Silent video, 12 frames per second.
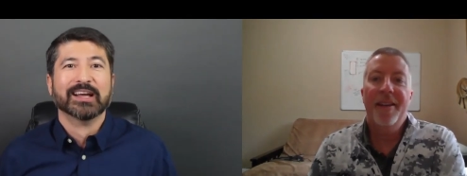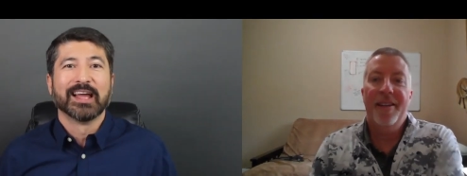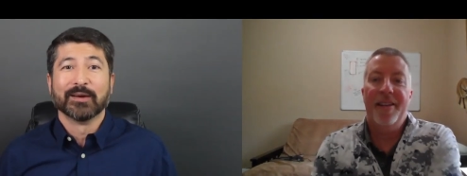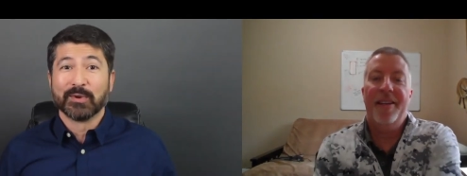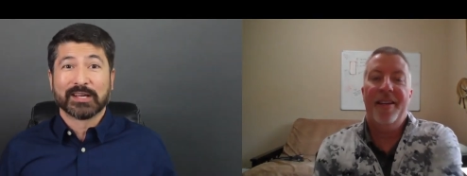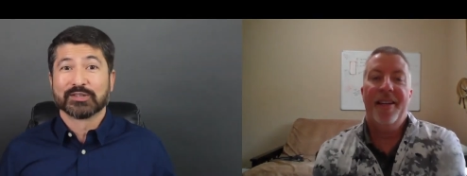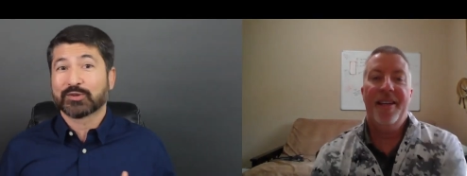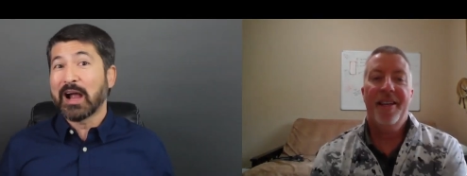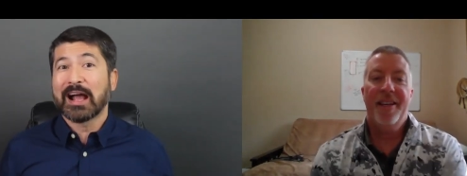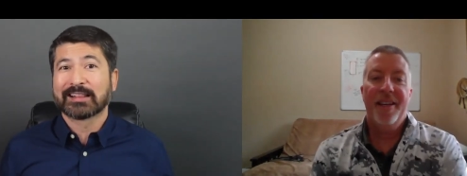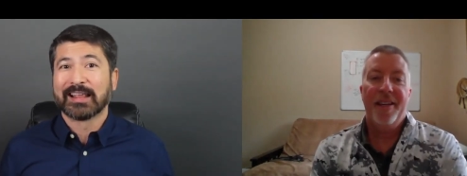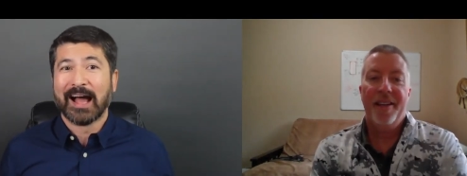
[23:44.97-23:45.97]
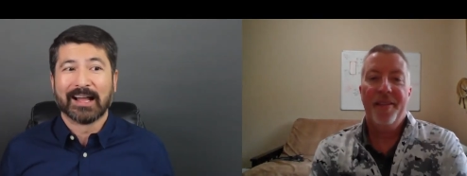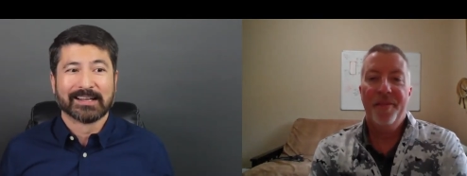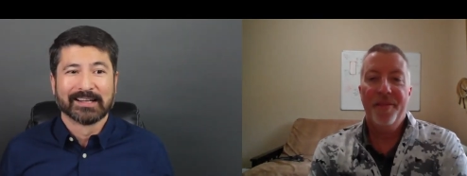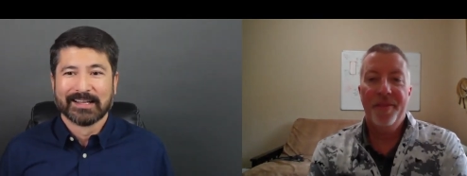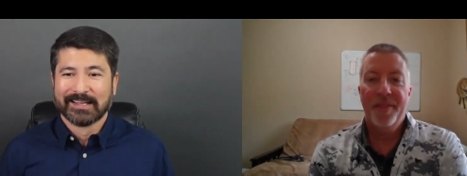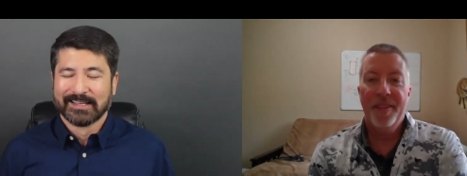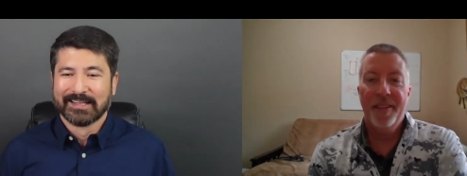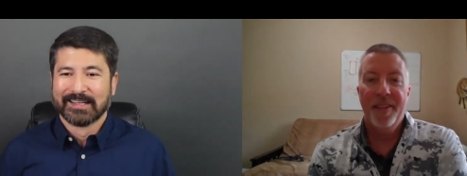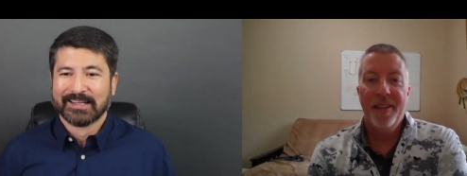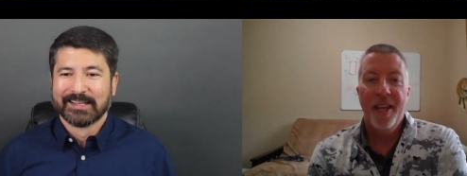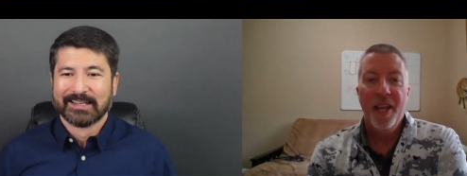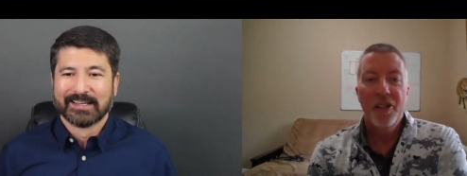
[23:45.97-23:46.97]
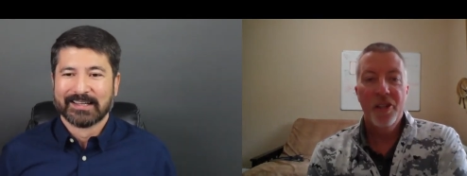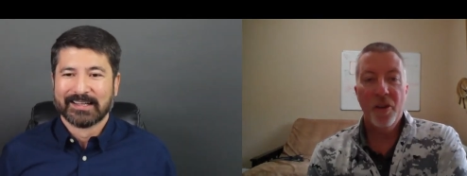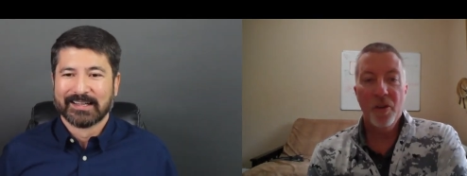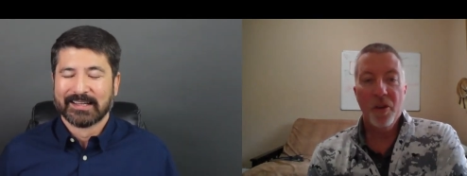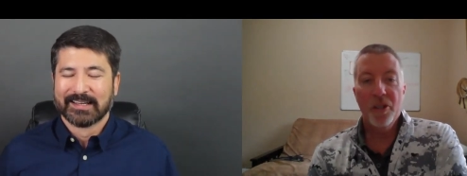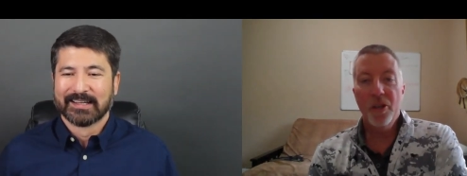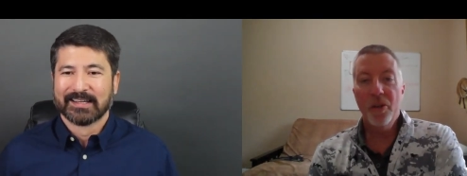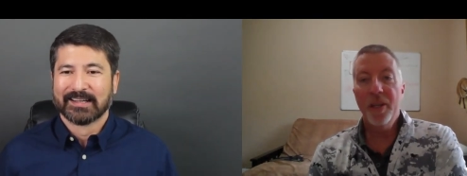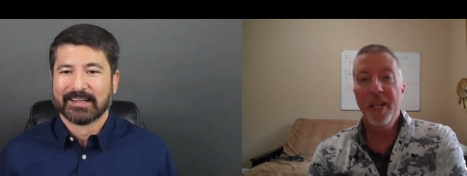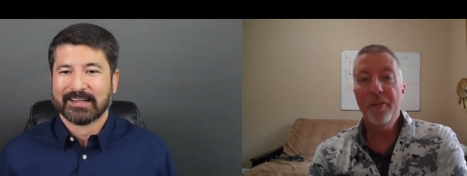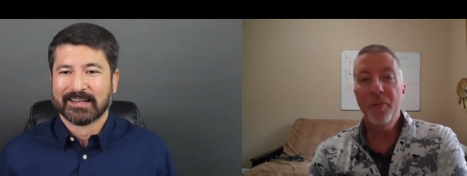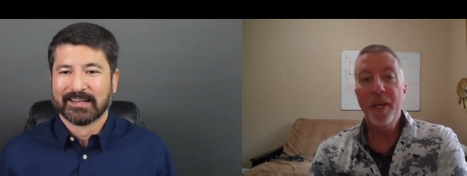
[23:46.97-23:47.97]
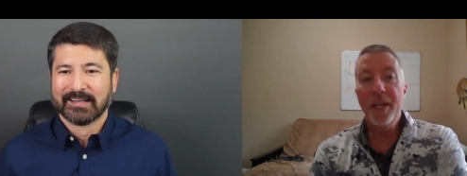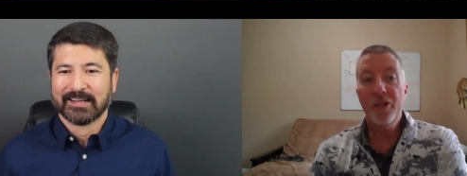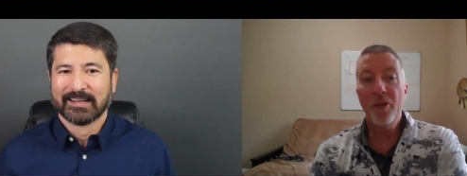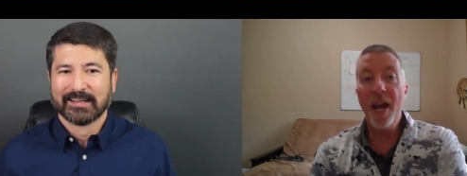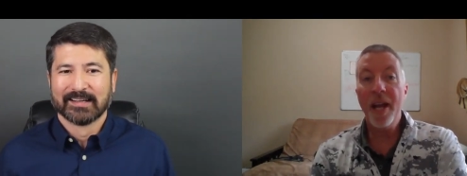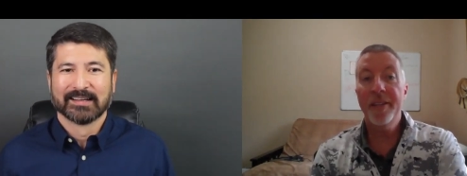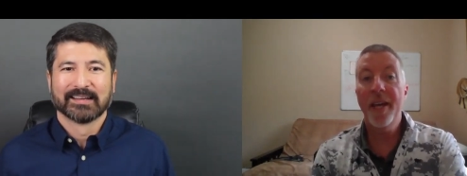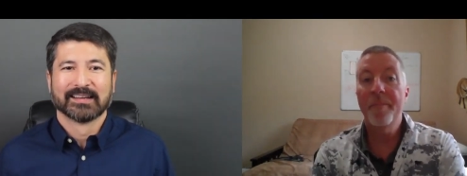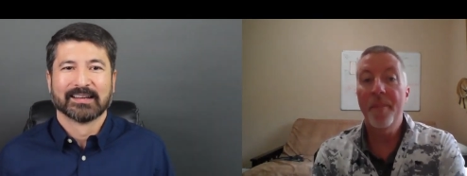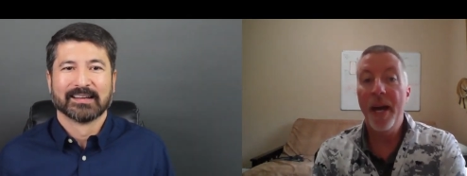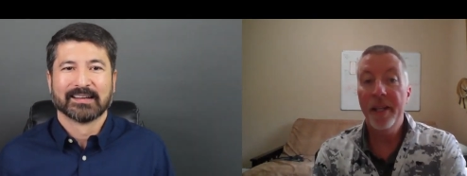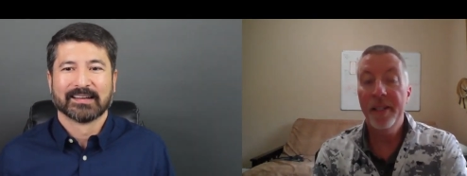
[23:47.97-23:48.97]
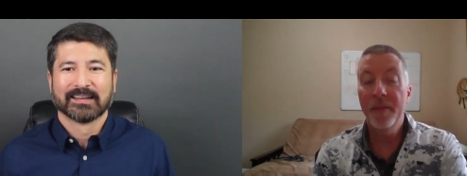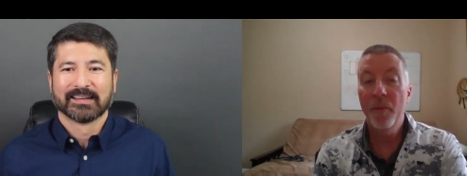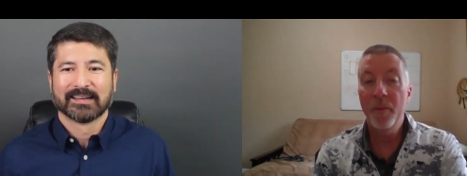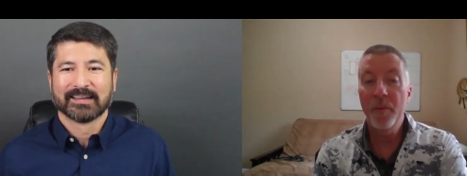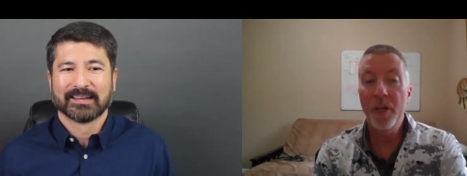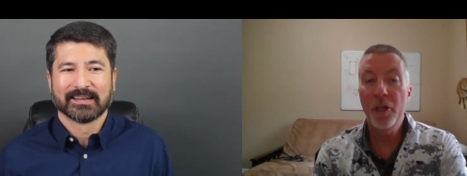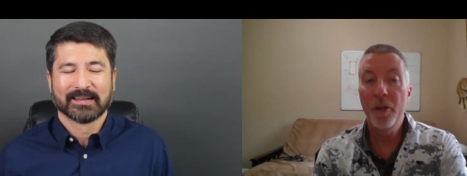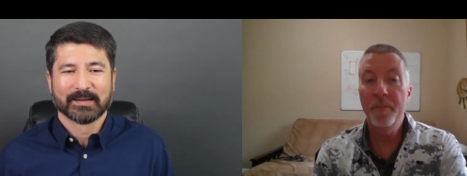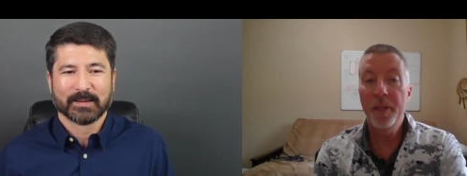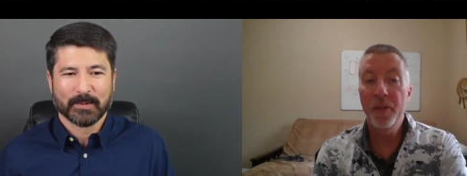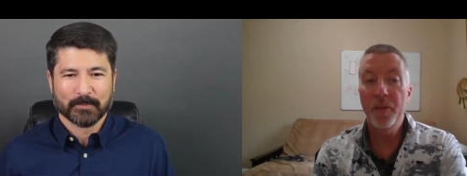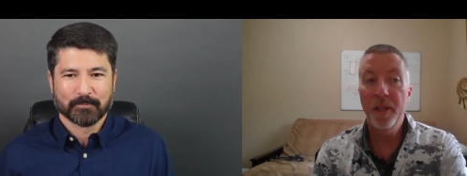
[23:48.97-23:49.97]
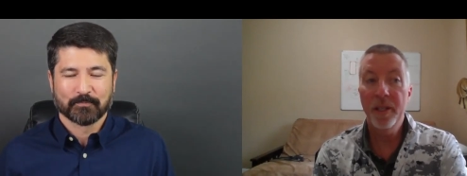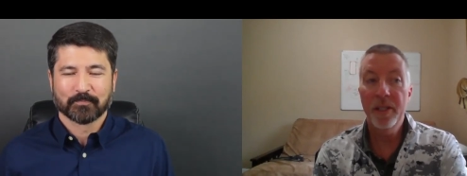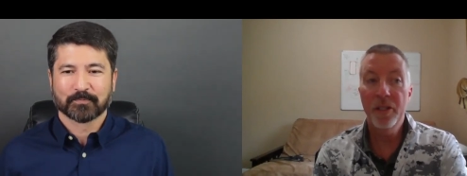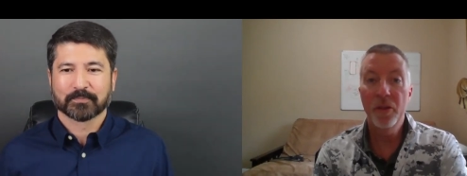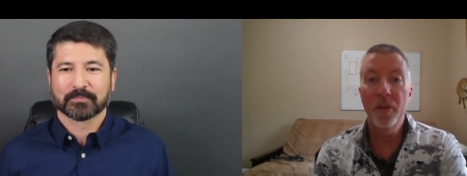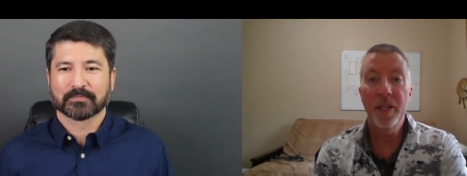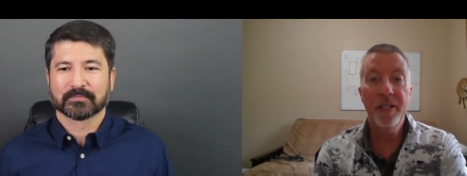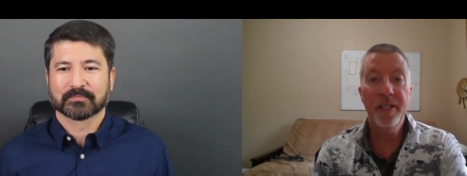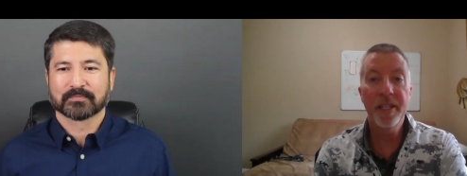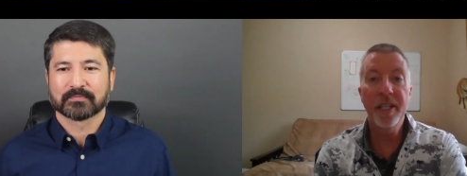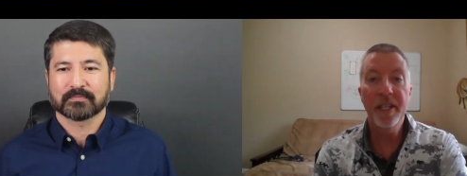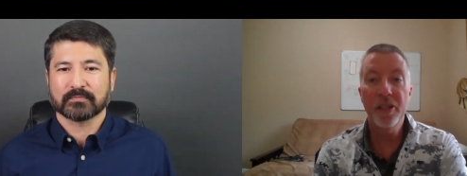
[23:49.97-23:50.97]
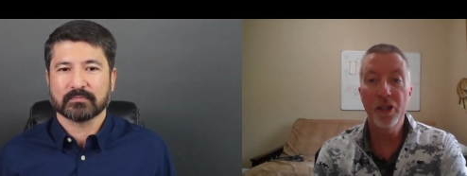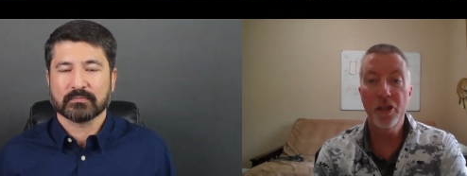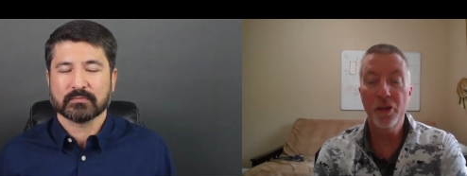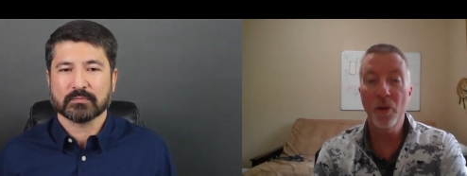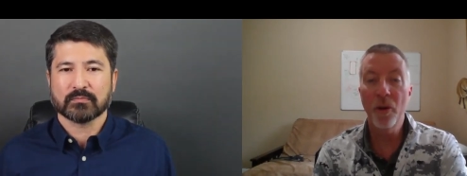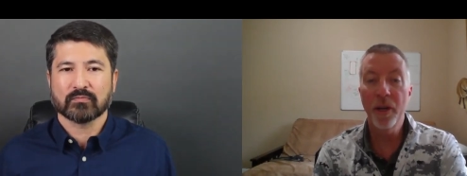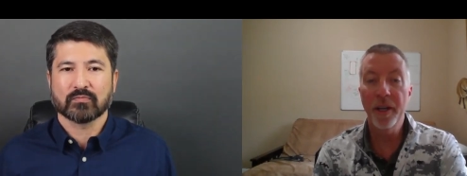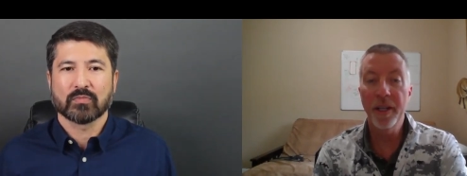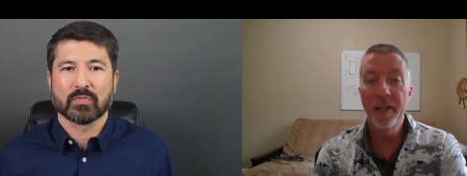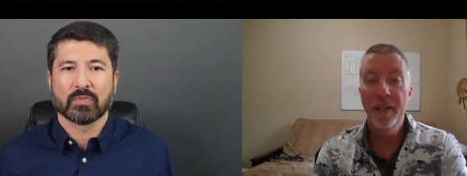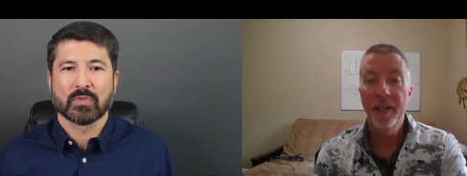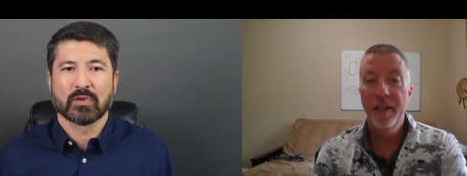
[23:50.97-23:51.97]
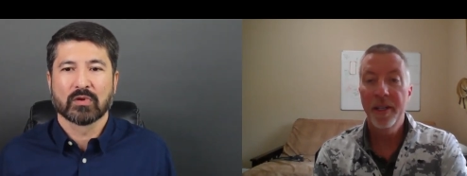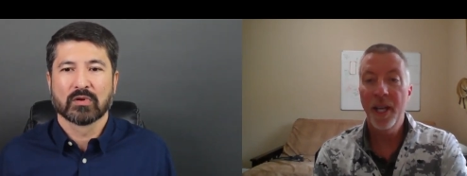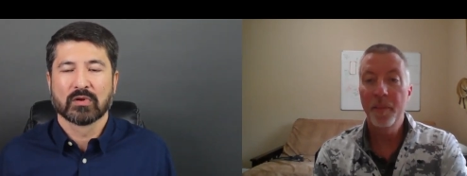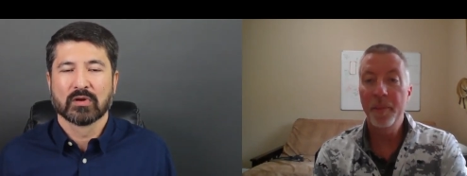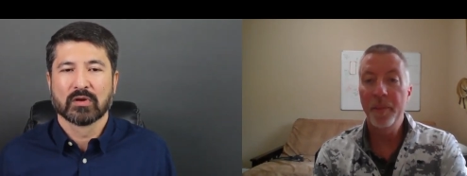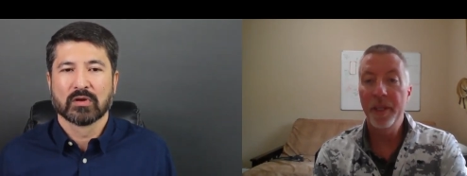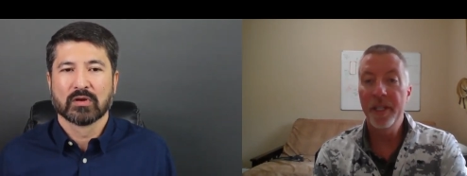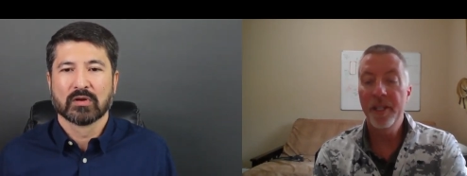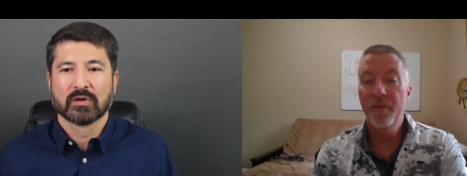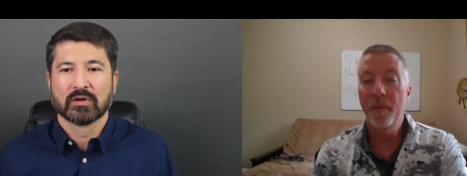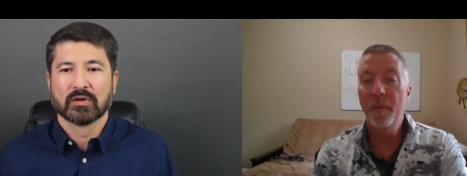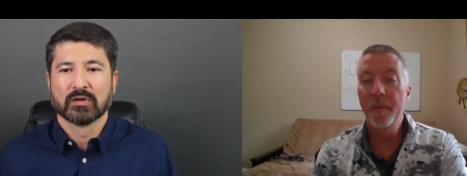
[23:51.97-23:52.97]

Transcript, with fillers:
Speaker 1: and we can track that.
Speaker 2: So again, if we can track that back, then what we should be doing is doing seek and destroy capabilities from a